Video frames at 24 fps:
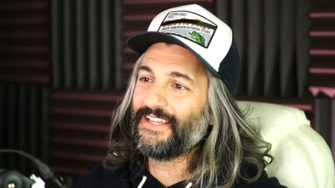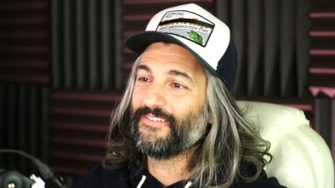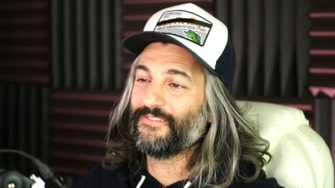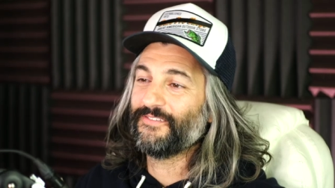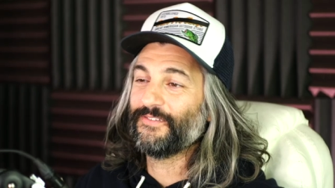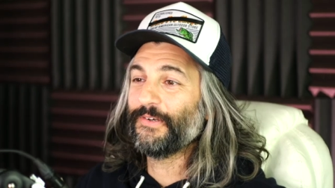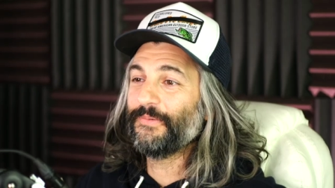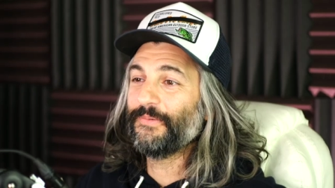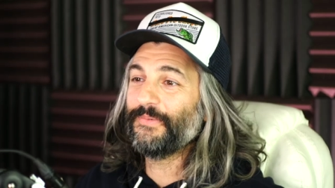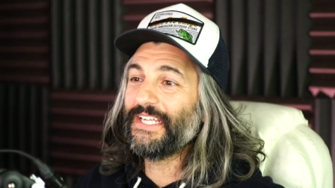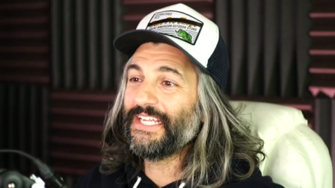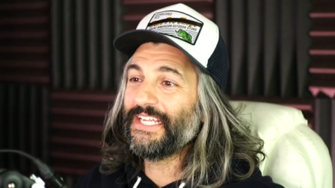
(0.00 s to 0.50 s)

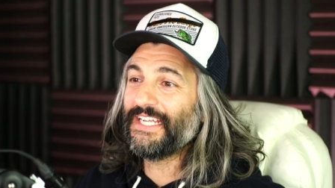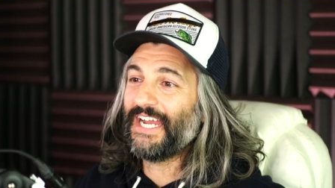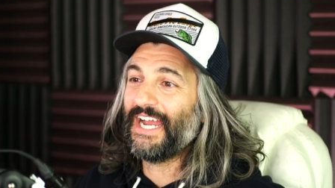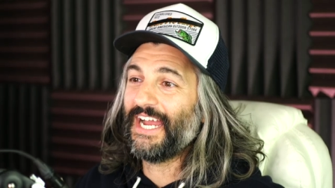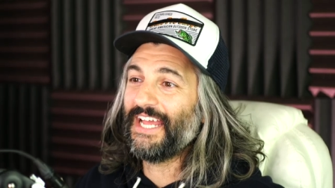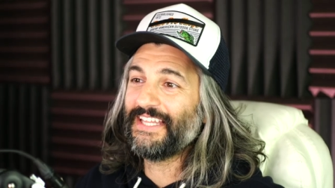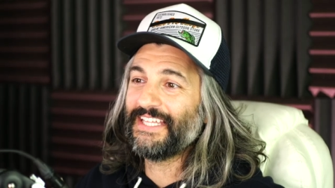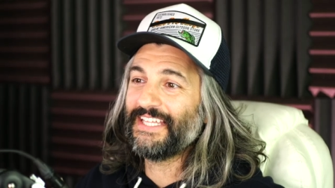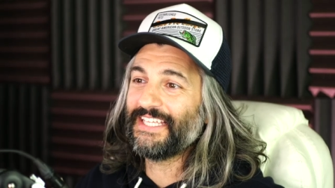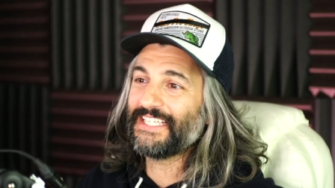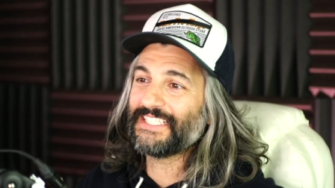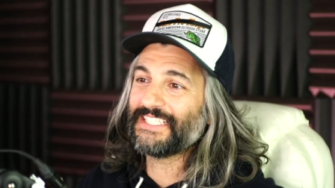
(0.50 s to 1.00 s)
For me,
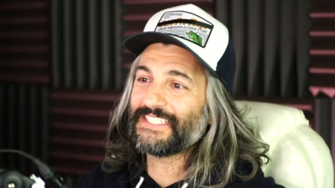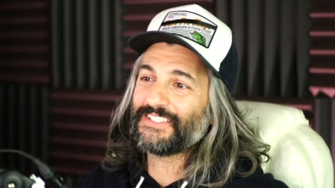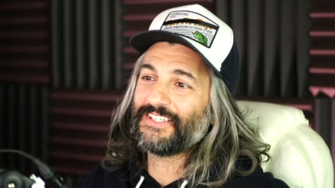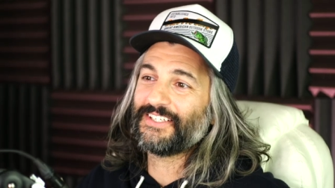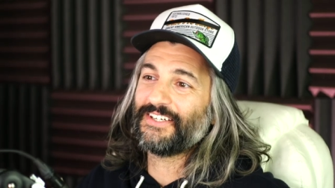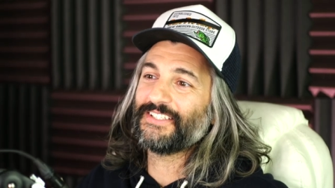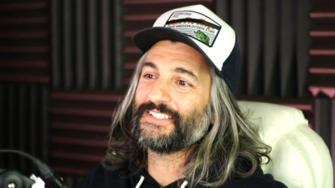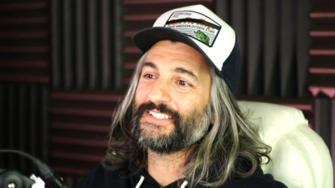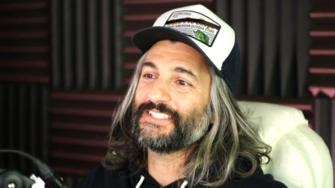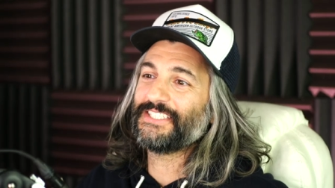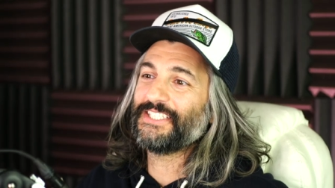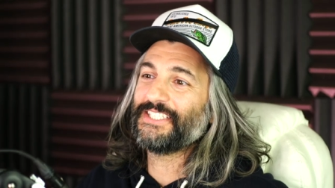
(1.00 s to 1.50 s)
I think it's
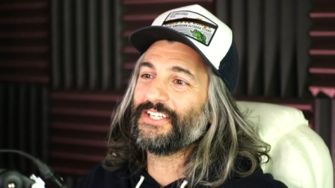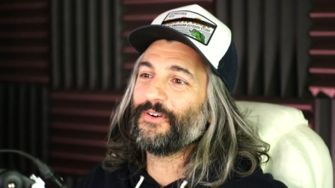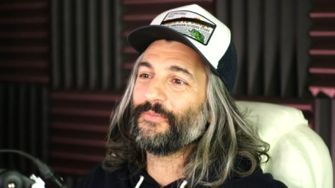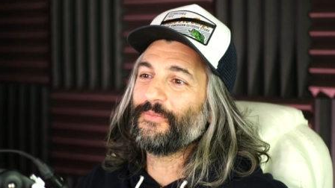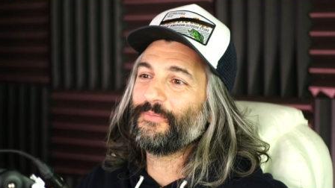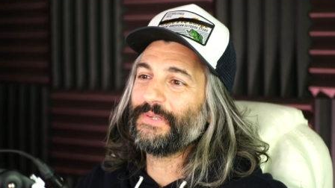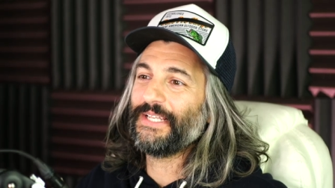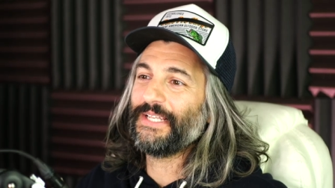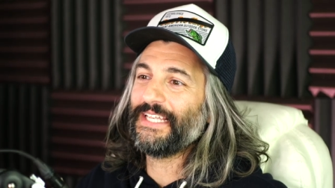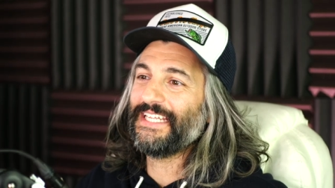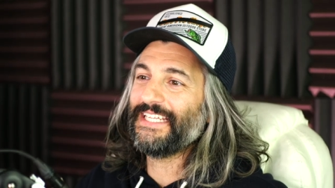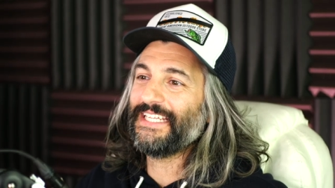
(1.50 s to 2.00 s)
called
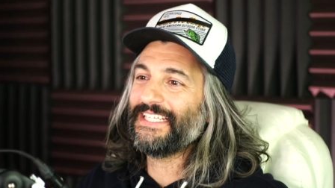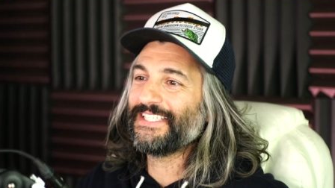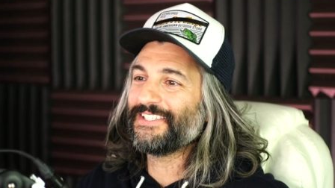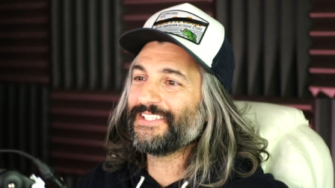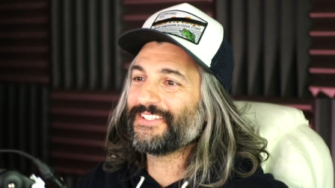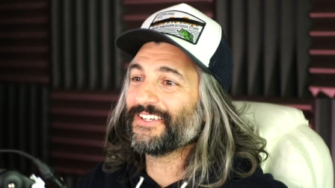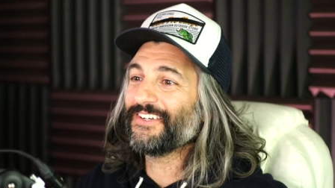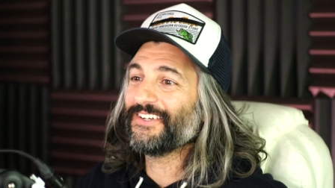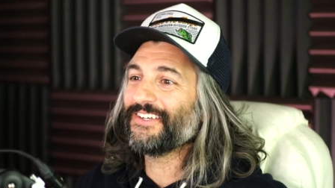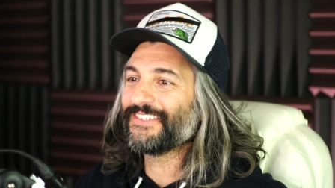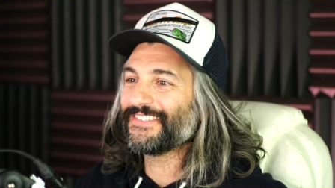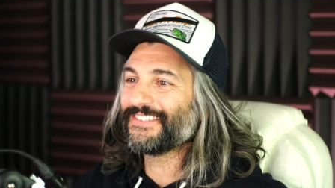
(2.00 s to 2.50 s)
Chiopilin
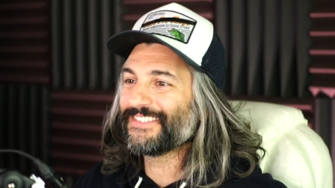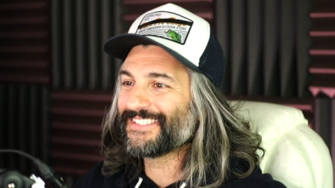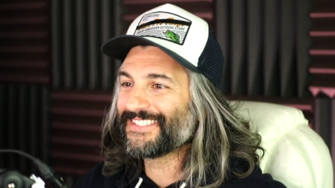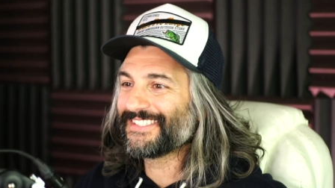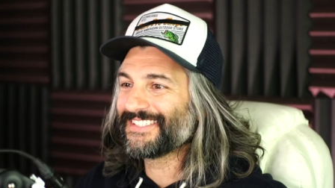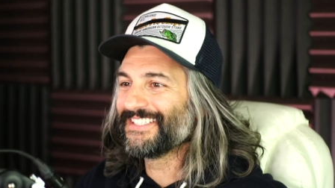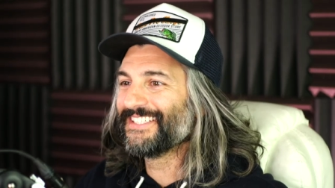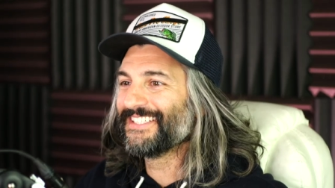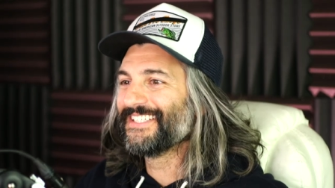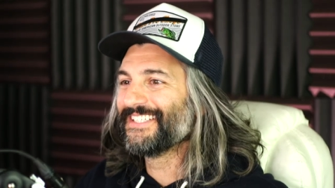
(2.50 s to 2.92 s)
Jones.